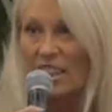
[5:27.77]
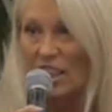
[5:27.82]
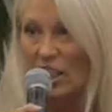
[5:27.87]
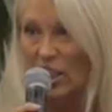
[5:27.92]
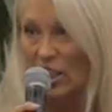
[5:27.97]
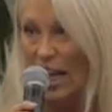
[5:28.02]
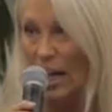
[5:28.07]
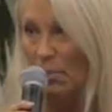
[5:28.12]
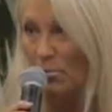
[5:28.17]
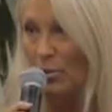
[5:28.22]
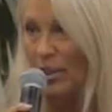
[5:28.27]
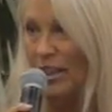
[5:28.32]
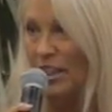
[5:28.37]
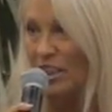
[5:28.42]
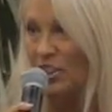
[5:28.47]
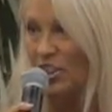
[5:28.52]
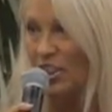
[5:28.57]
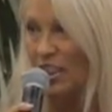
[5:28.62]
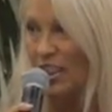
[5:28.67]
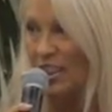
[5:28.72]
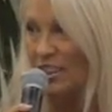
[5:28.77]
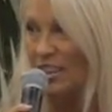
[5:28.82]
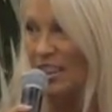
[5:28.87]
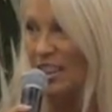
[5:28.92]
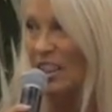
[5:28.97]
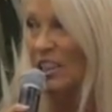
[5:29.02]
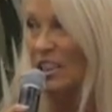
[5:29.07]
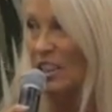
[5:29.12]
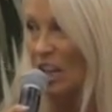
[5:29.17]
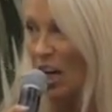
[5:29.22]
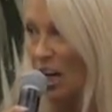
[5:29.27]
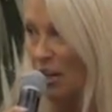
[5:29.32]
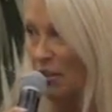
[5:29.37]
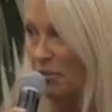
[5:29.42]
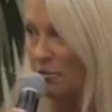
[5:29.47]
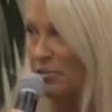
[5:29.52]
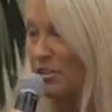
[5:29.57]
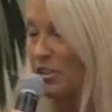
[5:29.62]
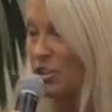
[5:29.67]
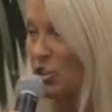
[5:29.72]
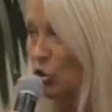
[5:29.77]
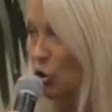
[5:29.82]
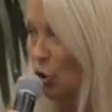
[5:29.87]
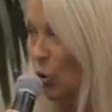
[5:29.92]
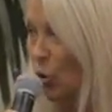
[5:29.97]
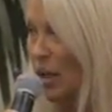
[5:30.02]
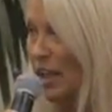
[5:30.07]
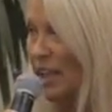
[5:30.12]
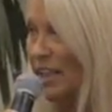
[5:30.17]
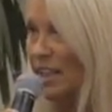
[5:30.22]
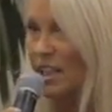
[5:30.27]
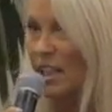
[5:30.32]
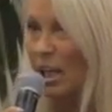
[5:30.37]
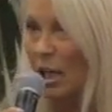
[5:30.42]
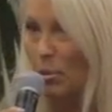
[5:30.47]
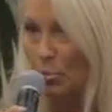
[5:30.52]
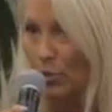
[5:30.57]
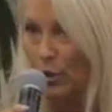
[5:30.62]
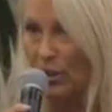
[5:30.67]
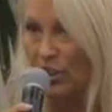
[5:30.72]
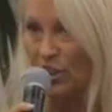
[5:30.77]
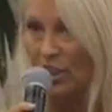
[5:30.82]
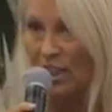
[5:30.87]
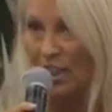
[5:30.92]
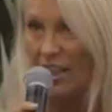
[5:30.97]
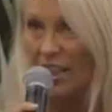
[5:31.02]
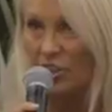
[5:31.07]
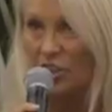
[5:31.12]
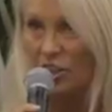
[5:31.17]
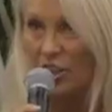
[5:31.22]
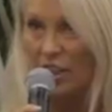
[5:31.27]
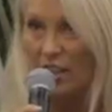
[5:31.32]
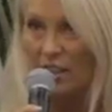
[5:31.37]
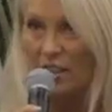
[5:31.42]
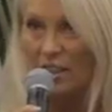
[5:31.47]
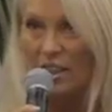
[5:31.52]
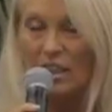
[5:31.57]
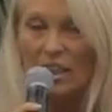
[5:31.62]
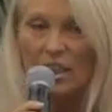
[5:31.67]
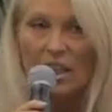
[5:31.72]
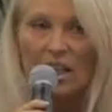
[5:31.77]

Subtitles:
collaboration, love, joy, appreciation,